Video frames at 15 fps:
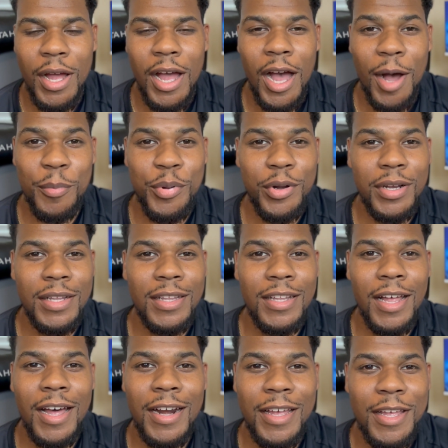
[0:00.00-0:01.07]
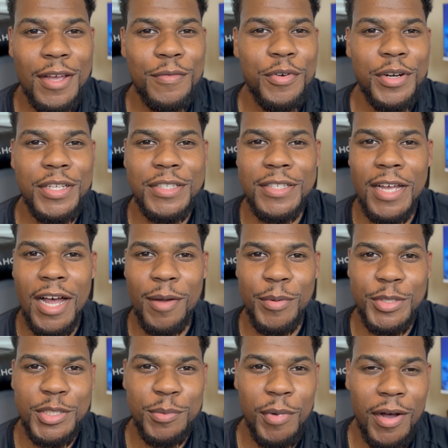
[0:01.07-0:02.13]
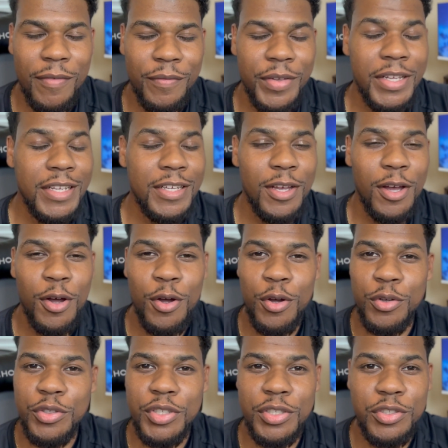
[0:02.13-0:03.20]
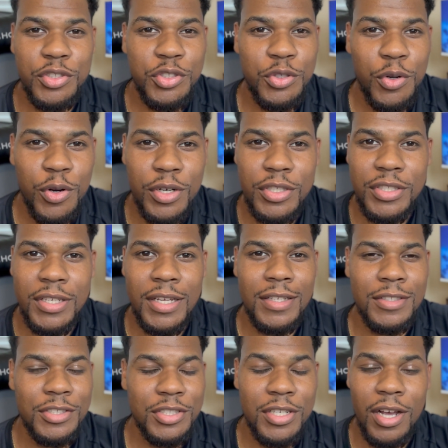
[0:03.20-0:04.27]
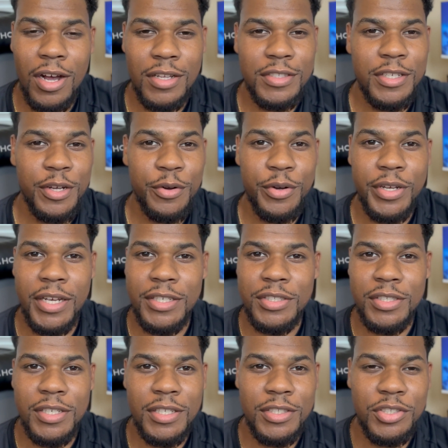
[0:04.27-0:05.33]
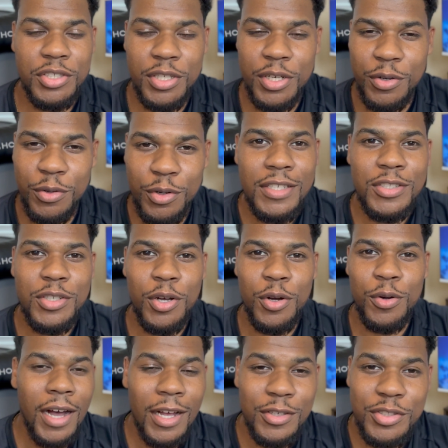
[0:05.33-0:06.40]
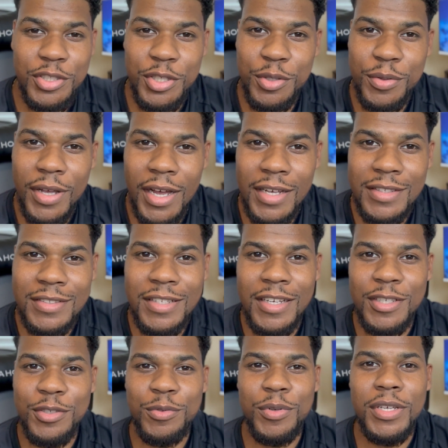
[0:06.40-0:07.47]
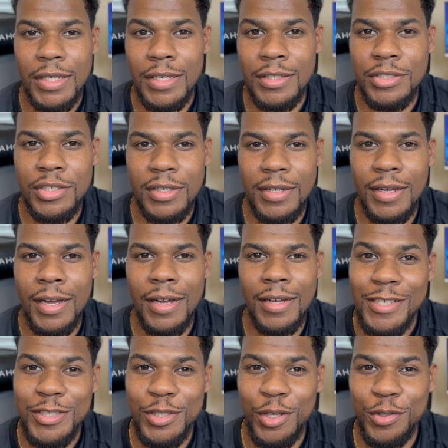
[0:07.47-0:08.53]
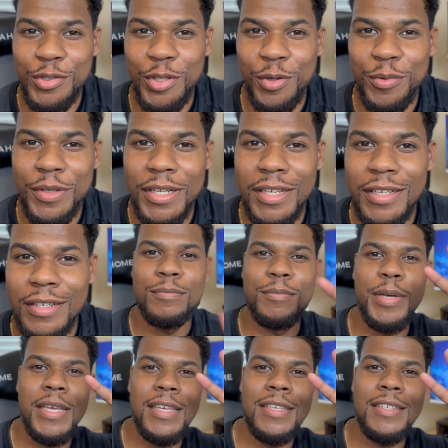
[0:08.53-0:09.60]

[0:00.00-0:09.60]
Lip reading: I put a lot of effort and time into my videos and shorts and just content creation in general. So I'll see you guys next week. It's your guy, So Dev. Peace.